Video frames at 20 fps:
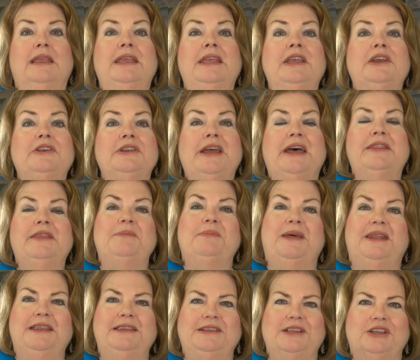Hear now the
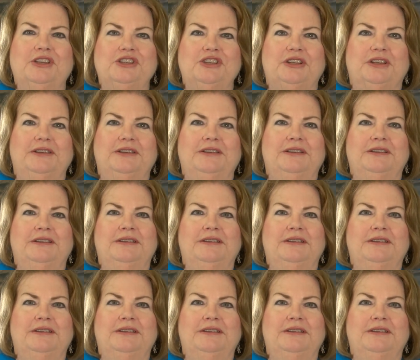benediction.